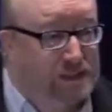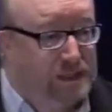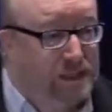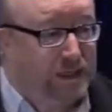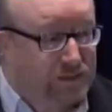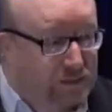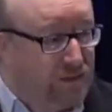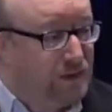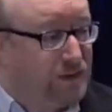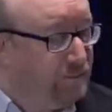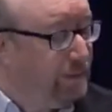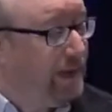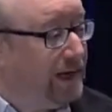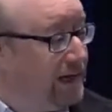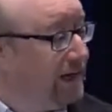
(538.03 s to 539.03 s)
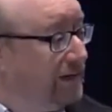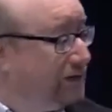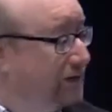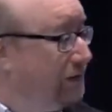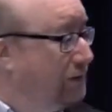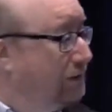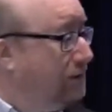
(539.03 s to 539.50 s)
It's not about us
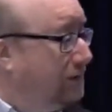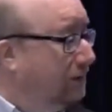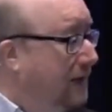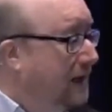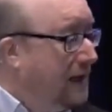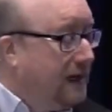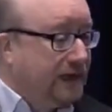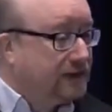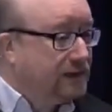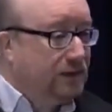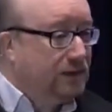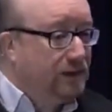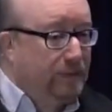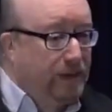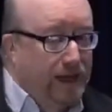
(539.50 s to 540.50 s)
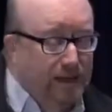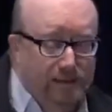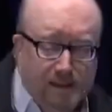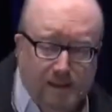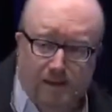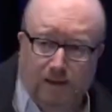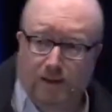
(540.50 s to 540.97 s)
at all. It's not about,
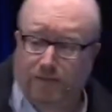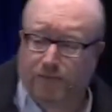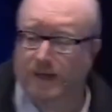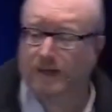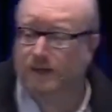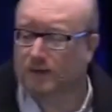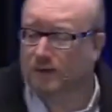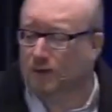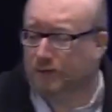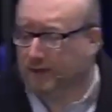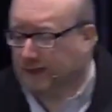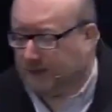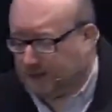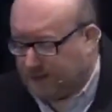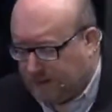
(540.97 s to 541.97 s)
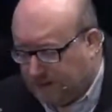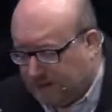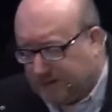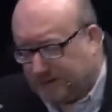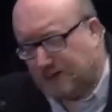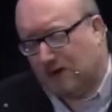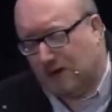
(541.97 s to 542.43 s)
oh, thank you, Lord, that you did
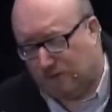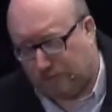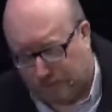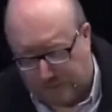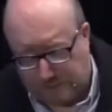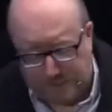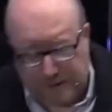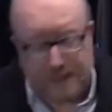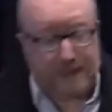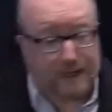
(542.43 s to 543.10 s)
this for me.